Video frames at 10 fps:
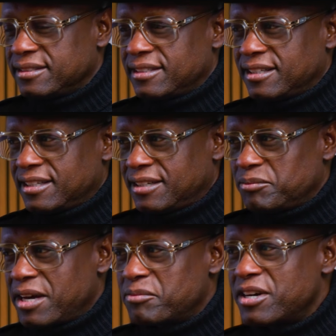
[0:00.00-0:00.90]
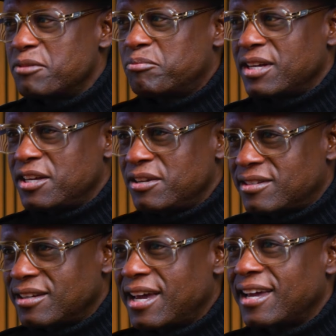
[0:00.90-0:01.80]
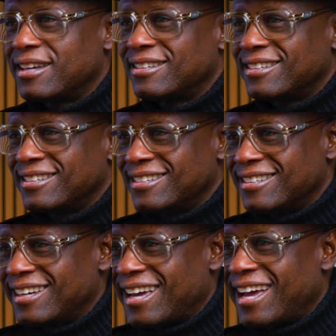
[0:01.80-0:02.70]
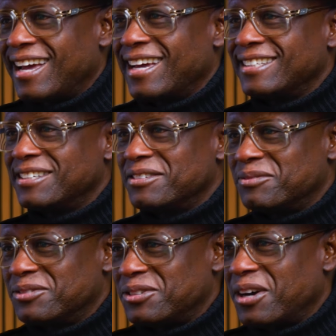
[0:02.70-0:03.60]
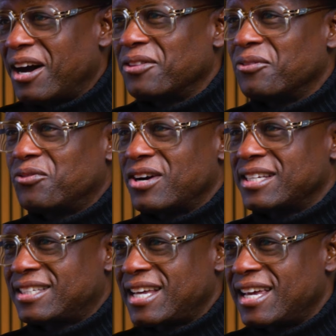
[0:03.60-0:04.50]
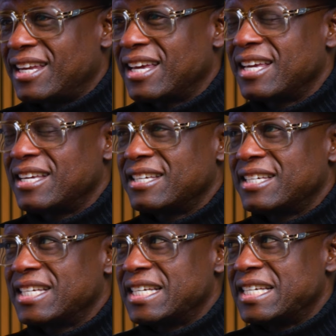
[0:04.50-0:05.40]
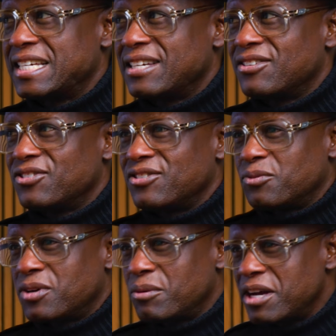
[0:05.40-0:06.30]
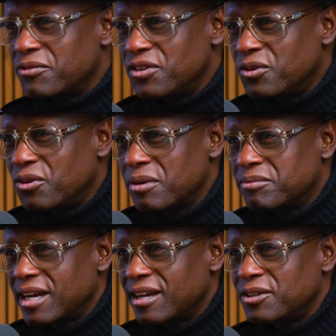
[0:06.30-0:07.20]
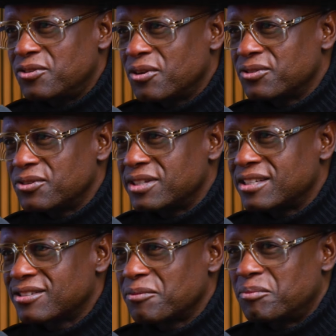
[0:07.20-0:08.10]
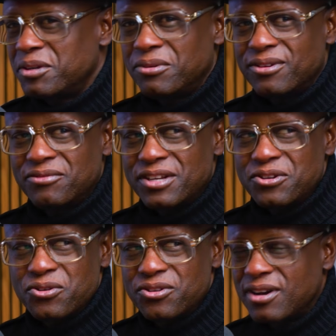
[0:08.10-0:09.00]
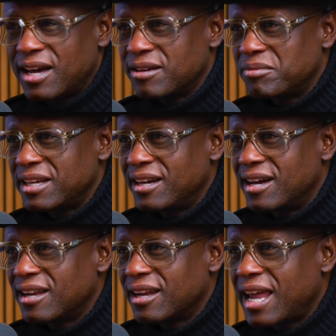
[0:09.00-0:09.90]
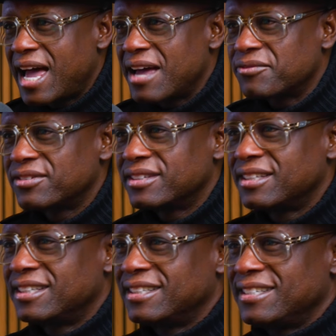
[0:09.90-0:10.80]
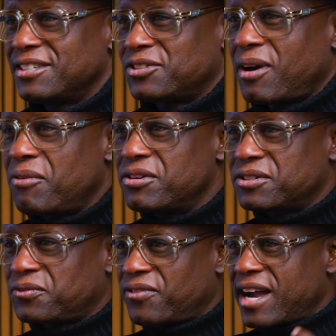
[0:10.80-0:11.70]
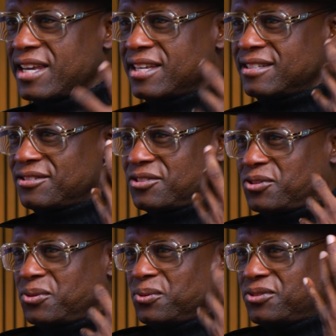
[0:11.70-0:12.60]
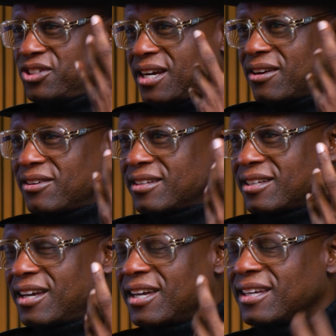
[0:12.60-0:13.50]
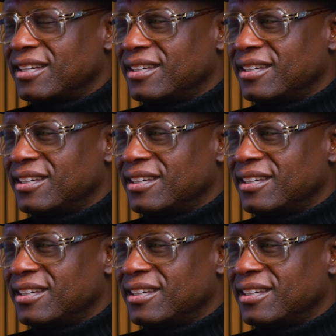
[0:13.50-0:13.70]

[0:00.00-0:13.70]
And I'm going to play you today. And the other voice said, "What about if you go up there, you don't know this song? People don't even know you know how to play. They're going to laugh." So I was fighting the two Jerrys, like